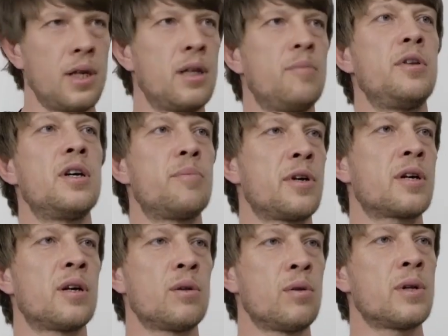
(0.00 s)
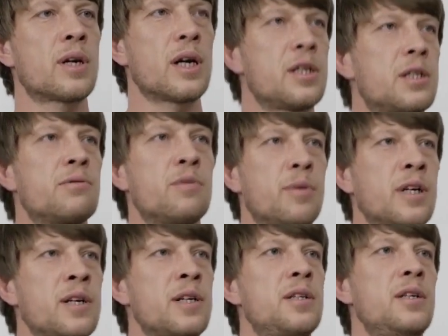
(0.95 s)
smooth and slick. I
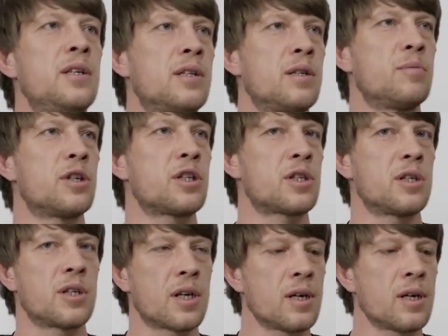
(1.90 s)
was really happy about the